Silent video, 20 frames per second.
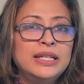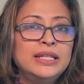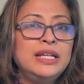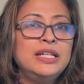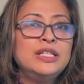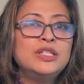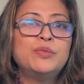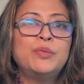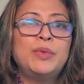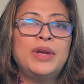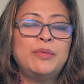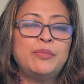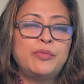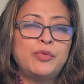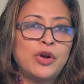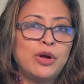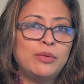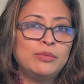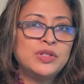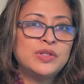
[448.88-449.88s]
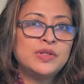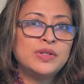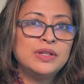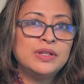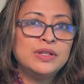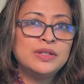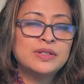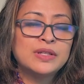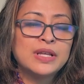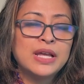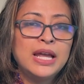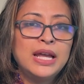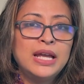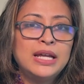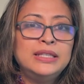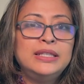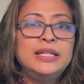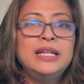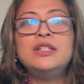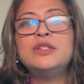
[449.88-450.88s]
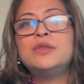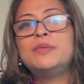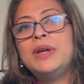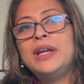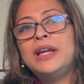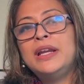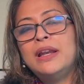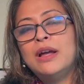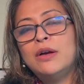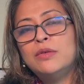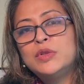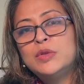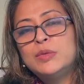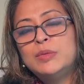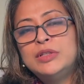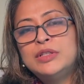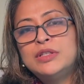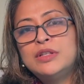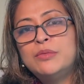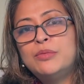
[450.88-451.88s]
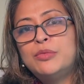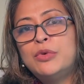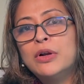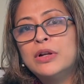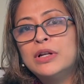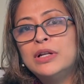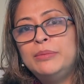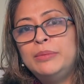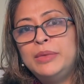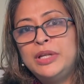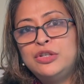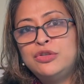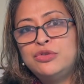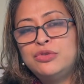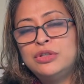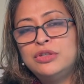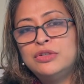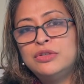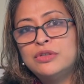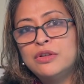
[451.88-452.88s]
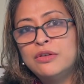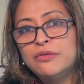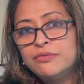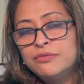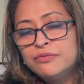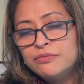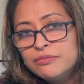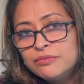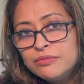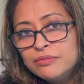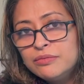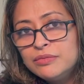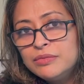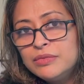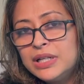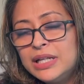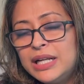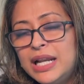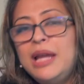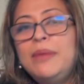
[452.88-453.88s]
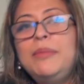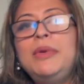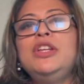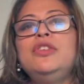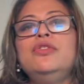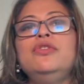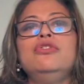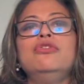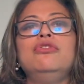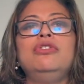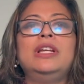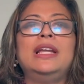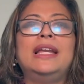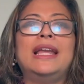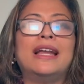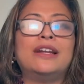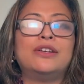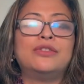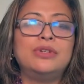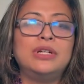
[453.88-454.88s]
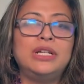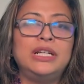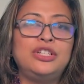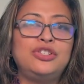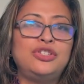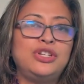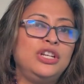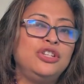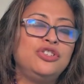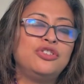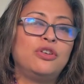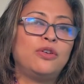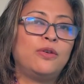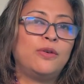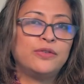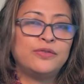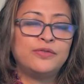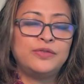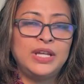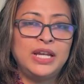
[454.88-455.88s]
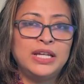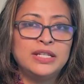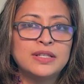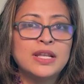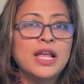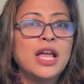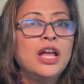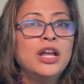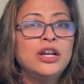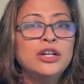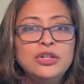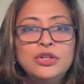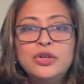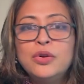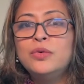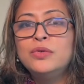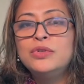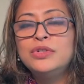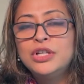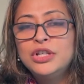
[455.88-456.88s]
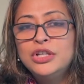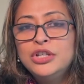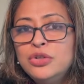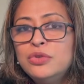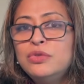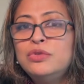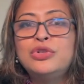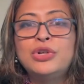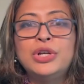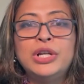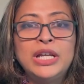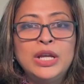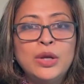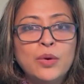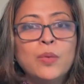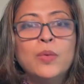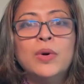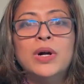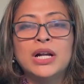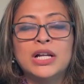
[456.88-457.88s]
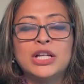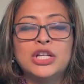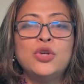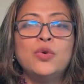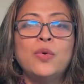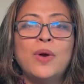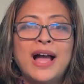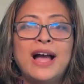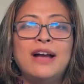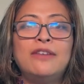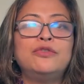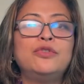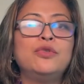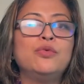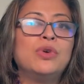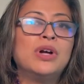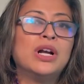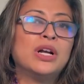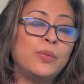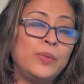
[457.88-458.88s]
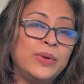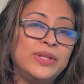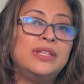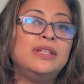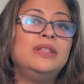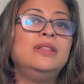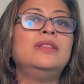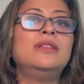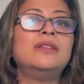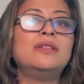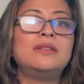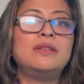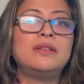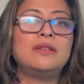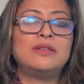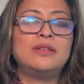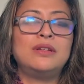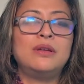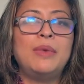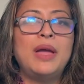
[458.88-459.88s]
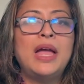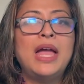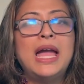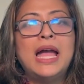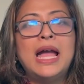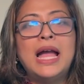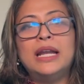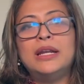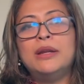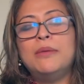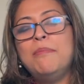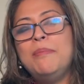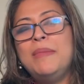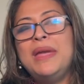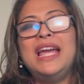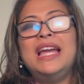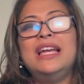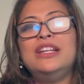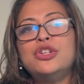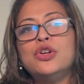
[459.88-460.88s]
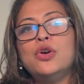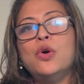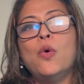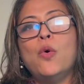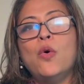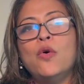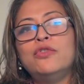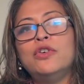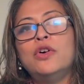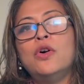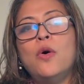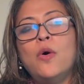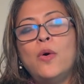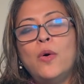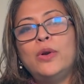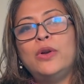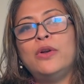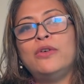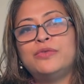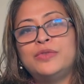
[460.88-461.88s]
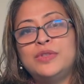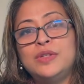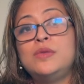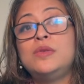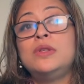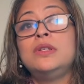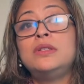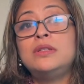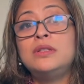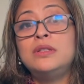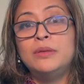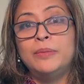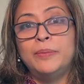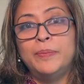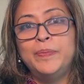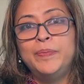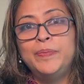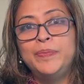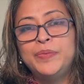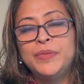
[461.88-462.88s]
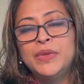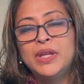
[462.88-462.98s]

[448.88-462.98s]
these big promises, these big announcements and proclamations of claiming to unilaterally change a lot of things don't usually work. You have to work within the system, and a major overhaul of the system